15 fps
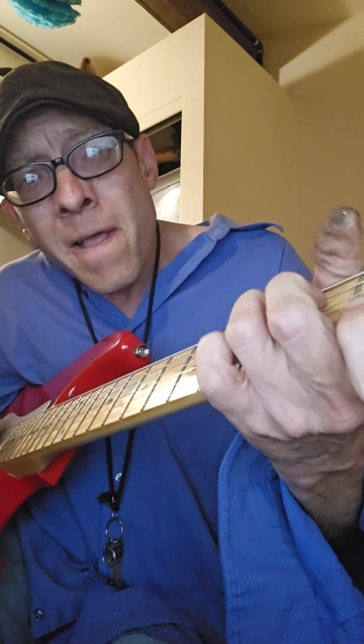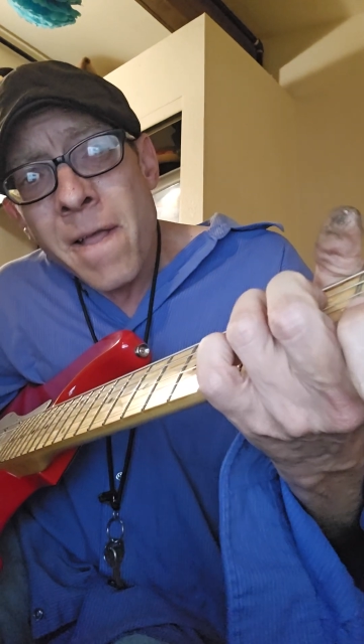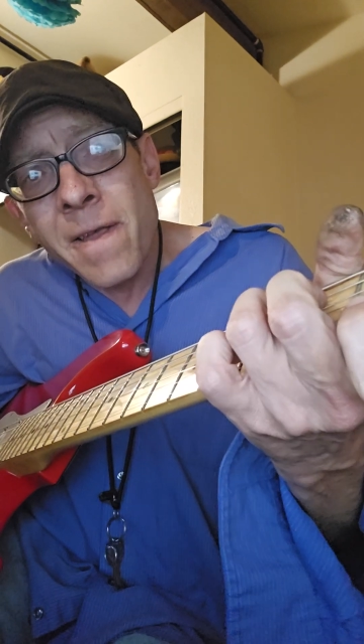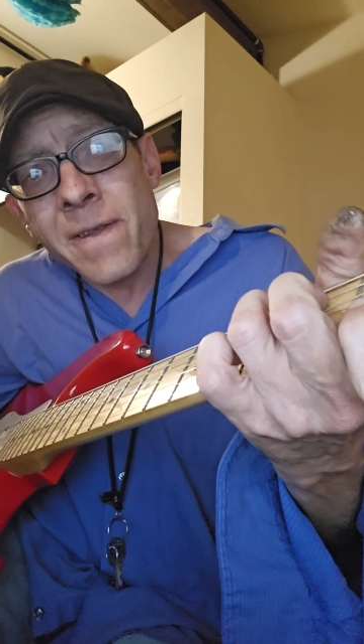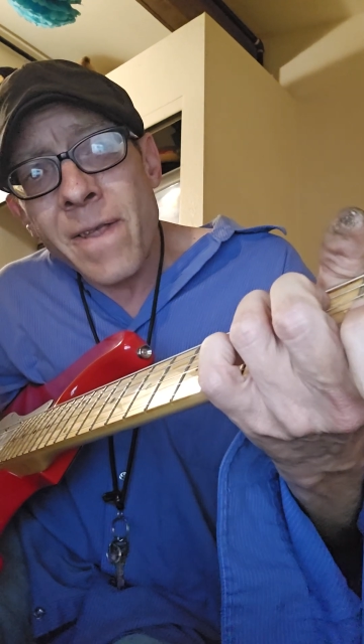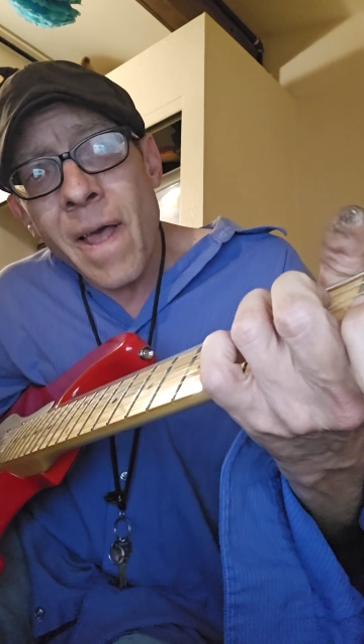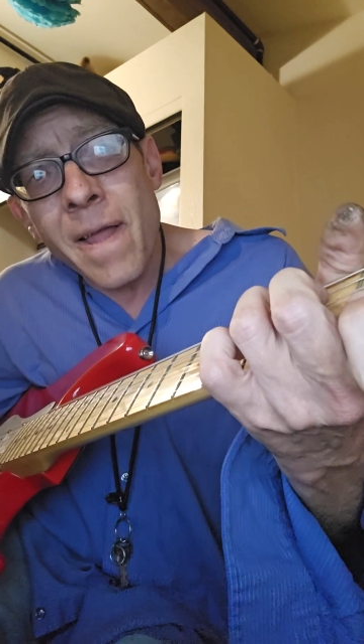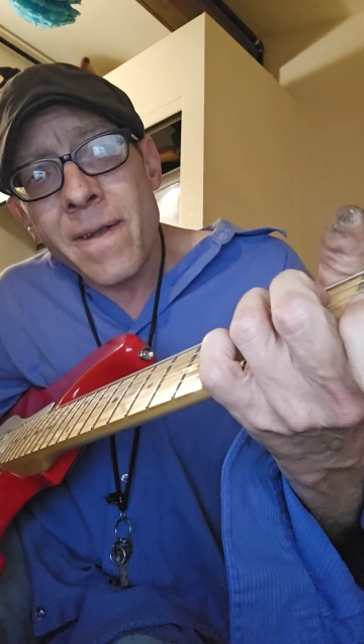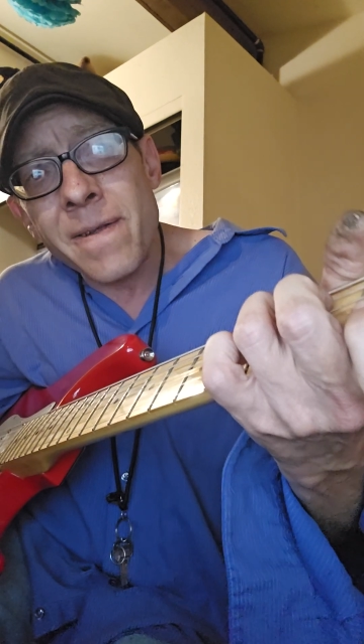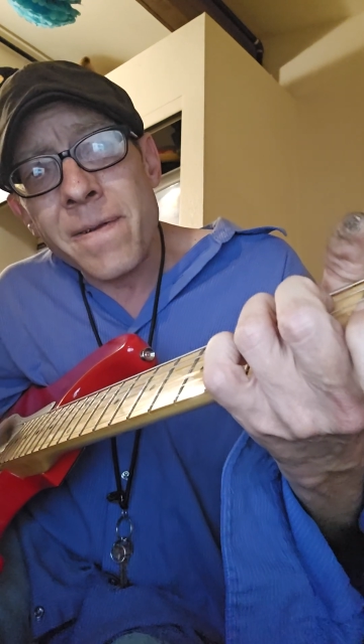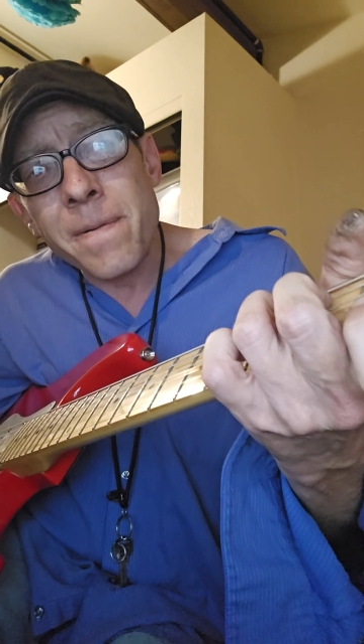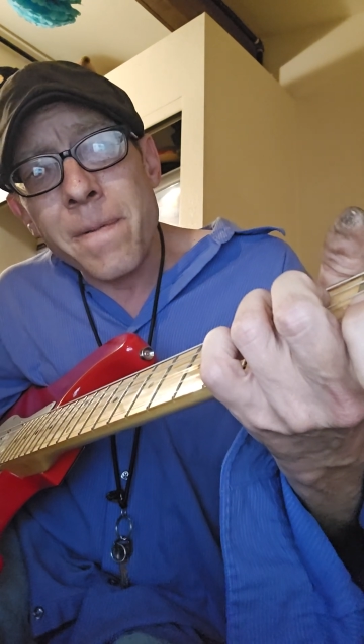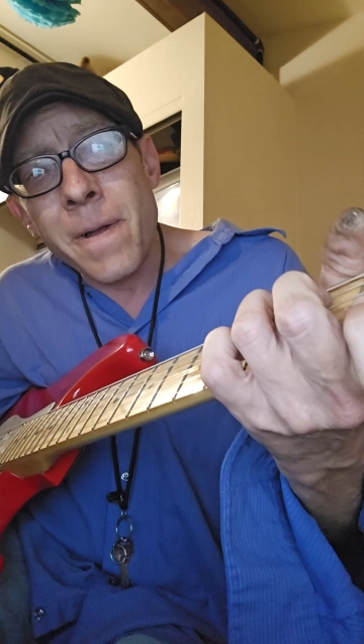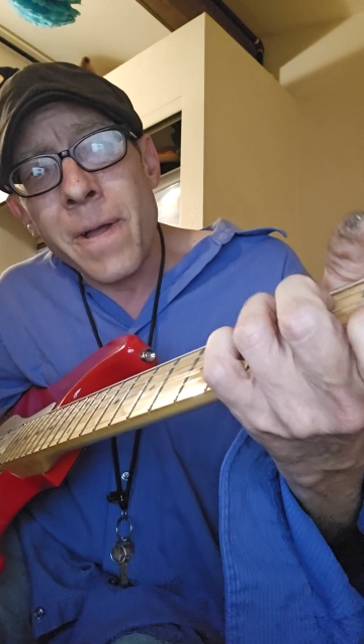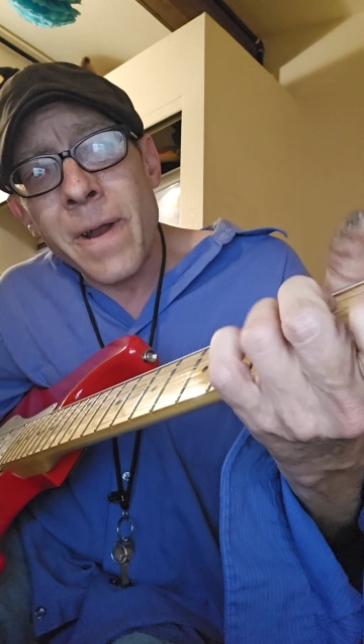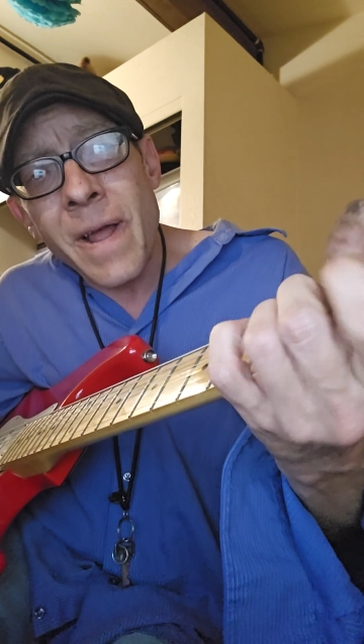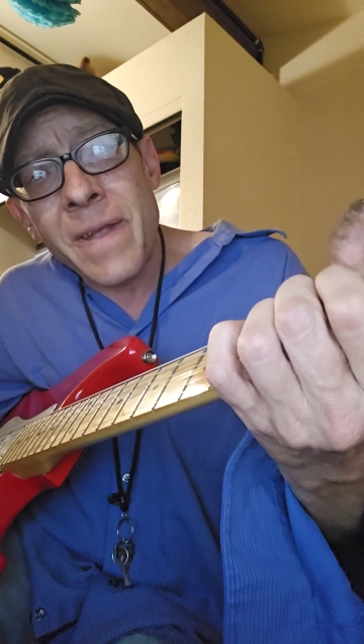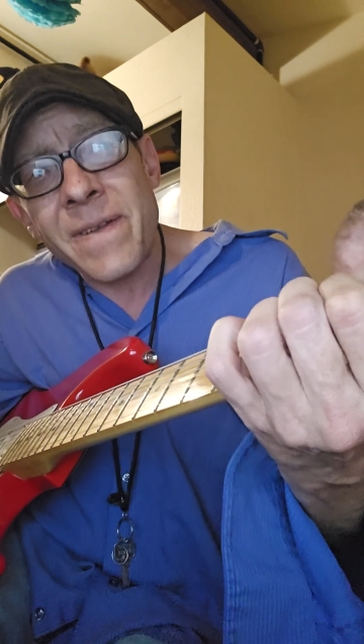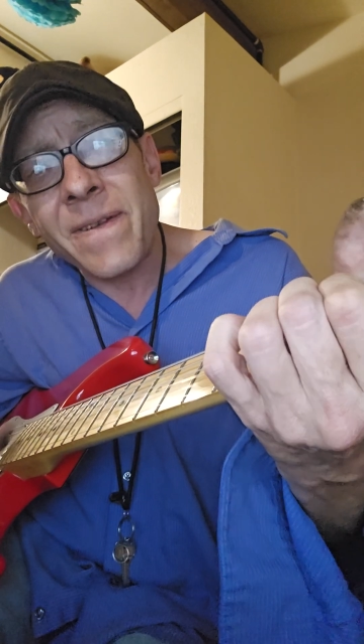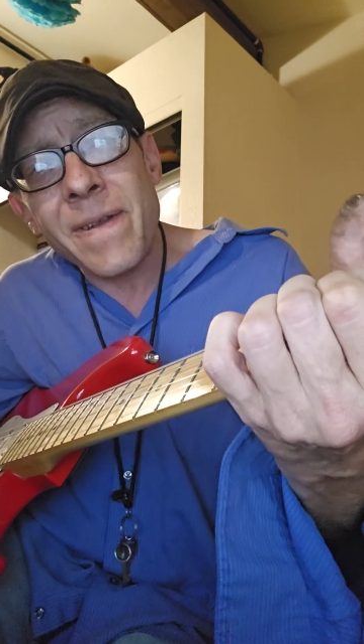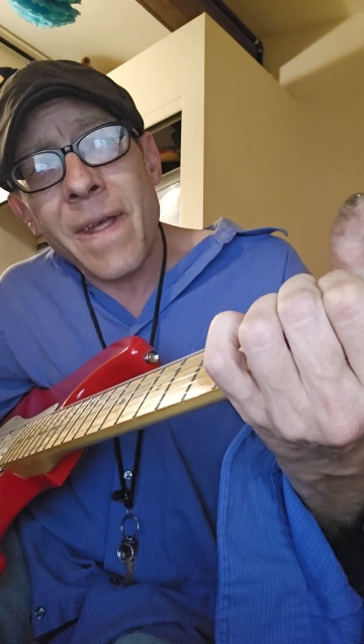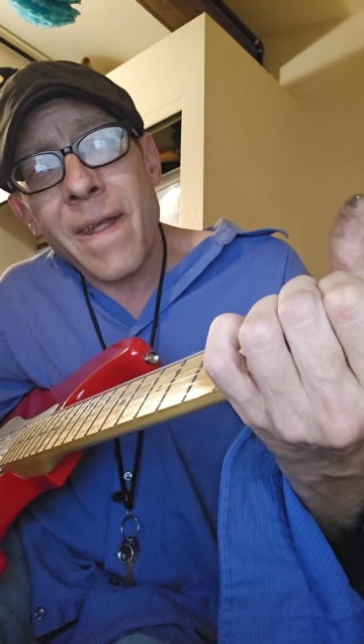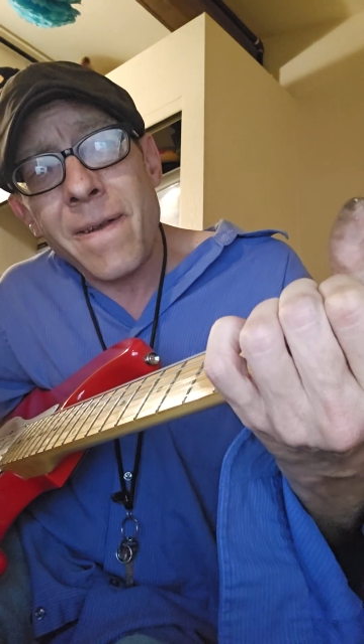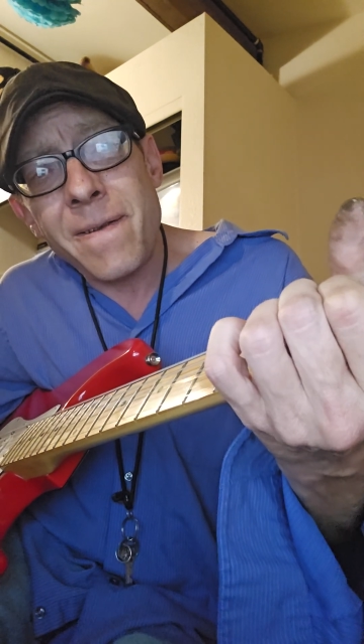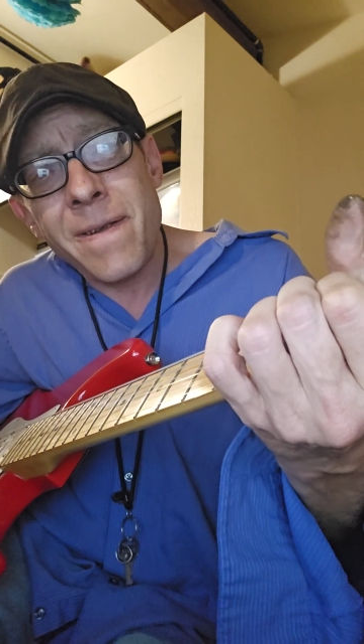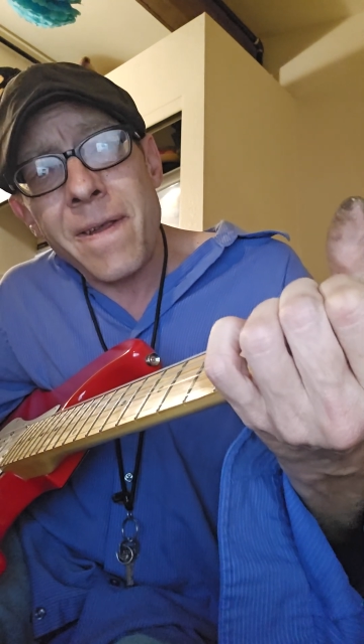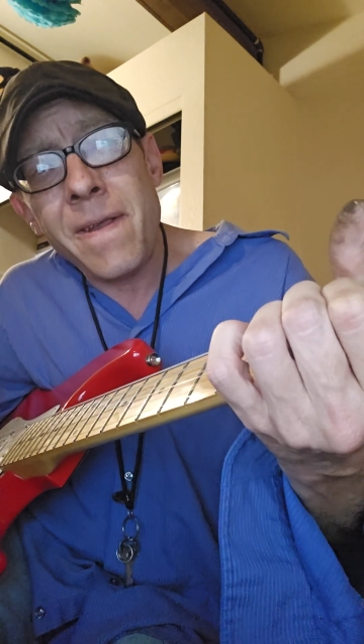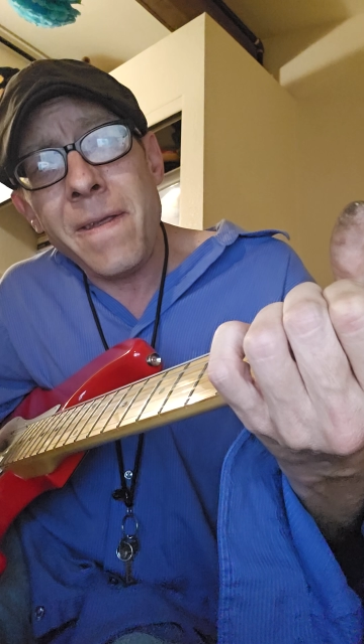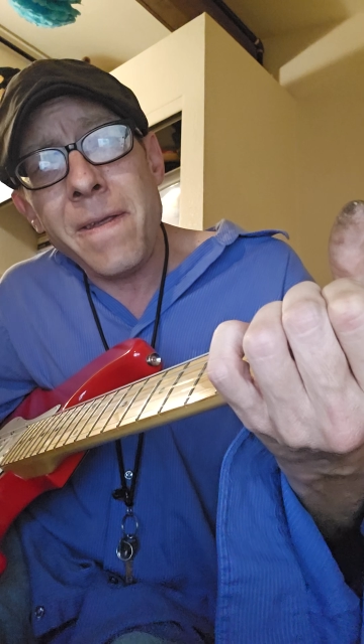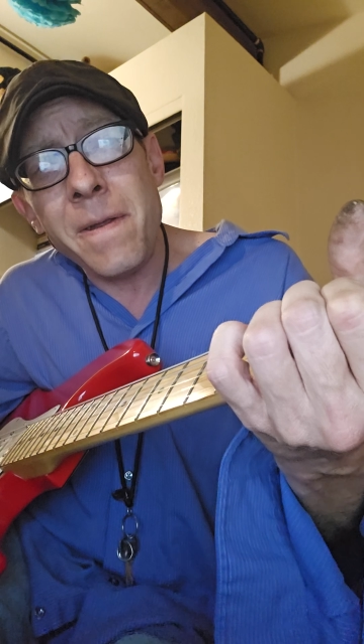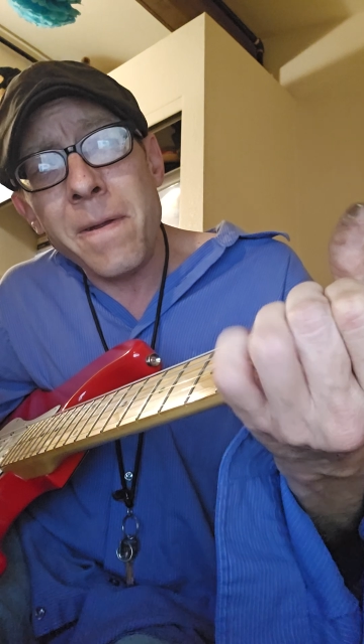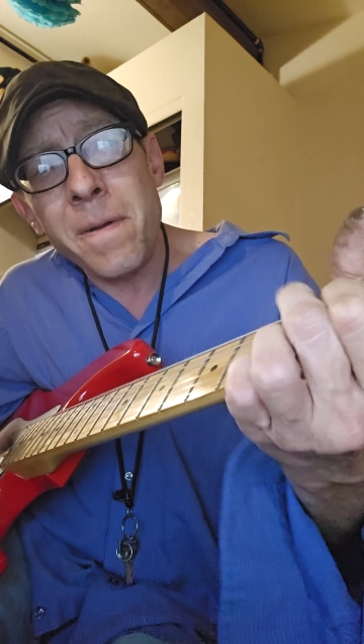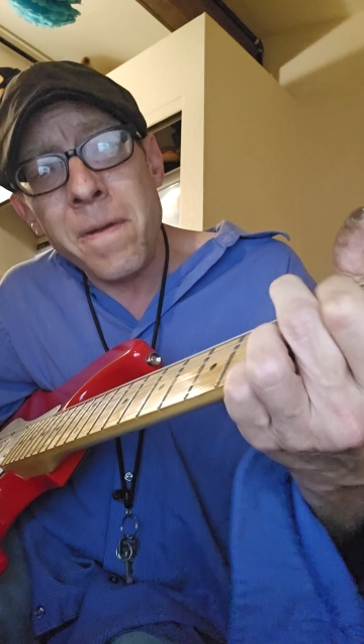Cause that is what I said to you,